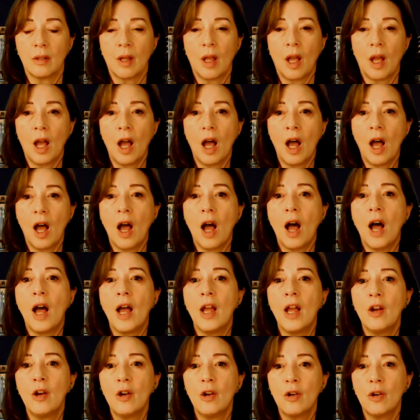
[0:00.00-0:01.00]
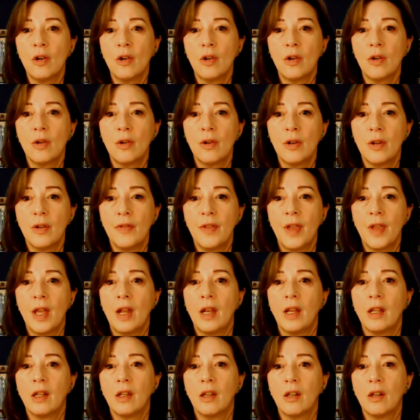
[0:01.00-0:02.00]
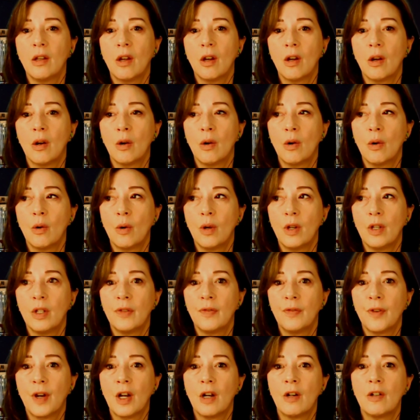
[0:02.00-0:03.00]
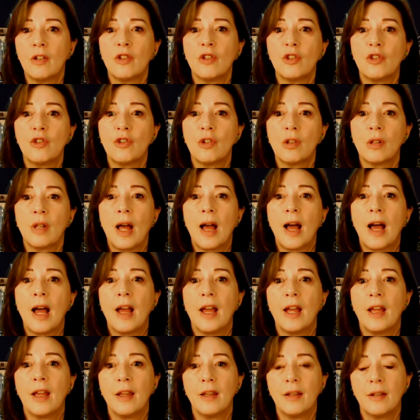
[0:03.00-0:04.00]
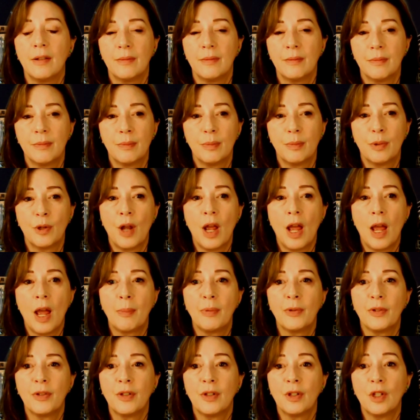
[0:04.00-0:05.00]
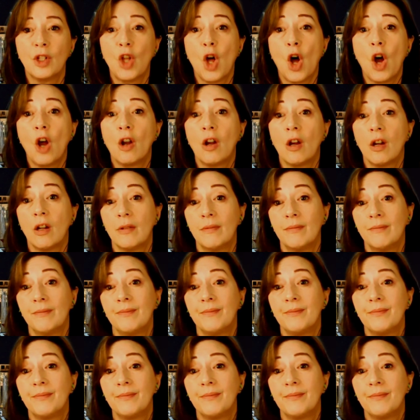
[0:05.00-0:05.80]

Uh, I heard that it could go as far as July, perhaps longer.